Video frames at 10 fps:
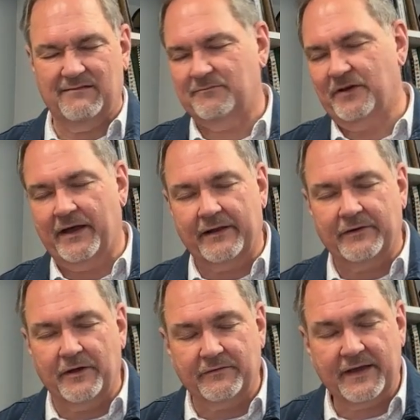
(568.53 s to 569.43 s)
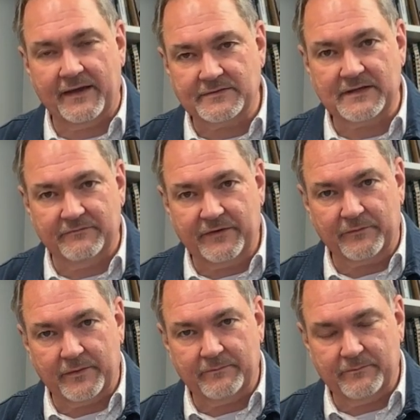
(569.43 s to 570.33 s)
Well, I don't know if cows have fun
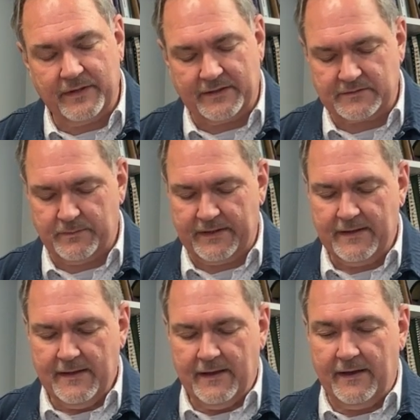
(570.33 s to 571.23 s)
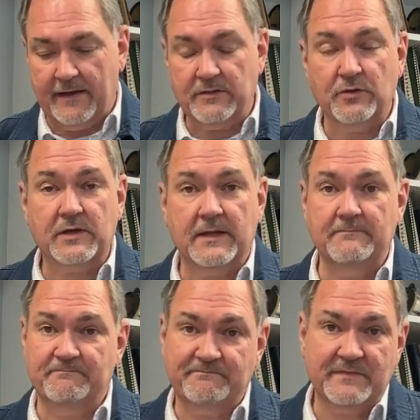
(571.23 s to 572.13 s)
with bells, but you
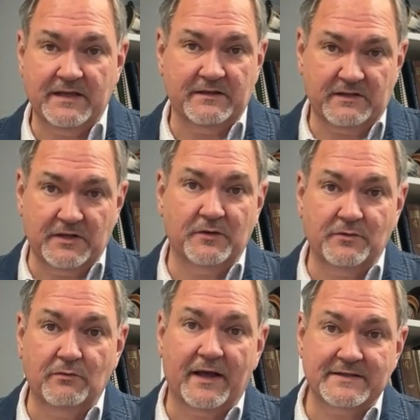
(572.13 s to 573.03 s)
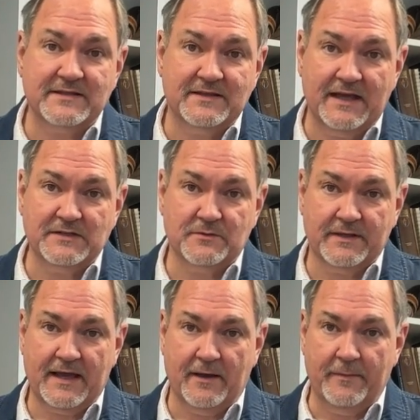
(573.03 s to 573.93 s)
can do lots of things with a
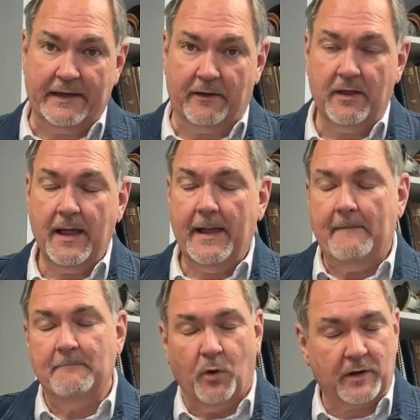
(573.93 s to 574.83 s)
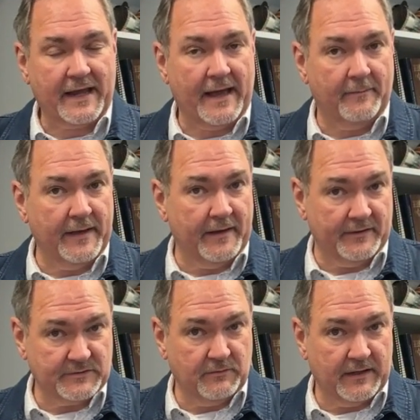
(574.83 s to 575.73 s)
cowbell. More
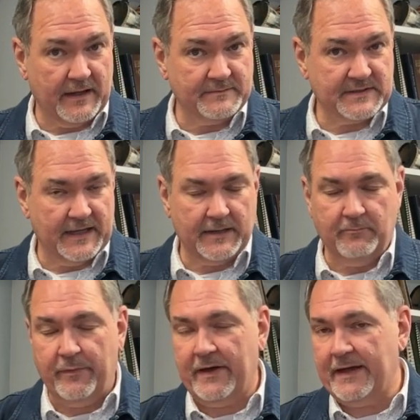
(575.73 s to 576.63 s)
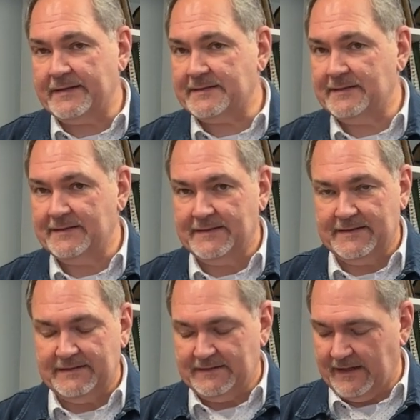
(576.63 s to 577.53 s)
cowbells, what I'm saying, but
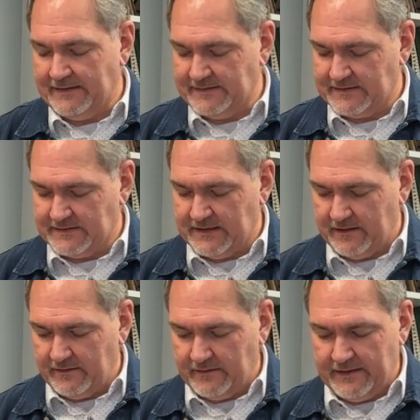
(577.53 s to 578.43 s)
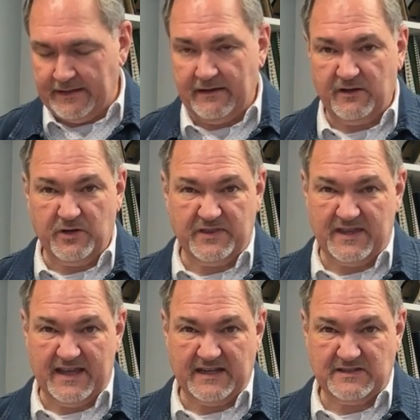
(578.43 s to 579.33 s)
not necessarily a good
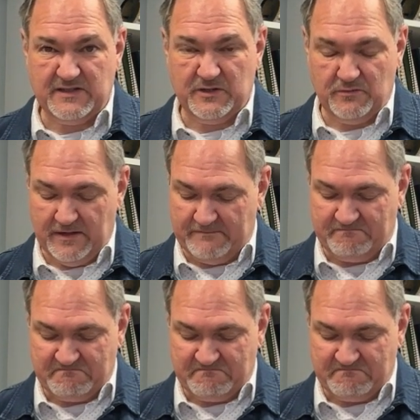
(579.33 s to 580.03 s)
thing to